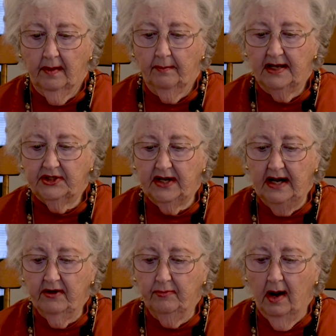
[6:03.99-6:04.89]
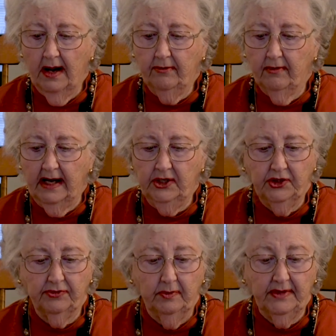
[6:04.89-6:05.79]
my state of mind
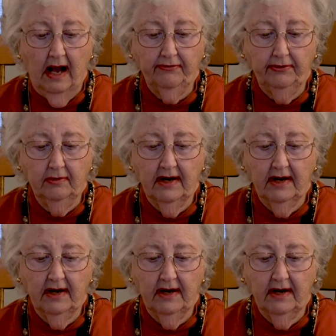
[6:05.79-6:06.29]
ranged from doubtful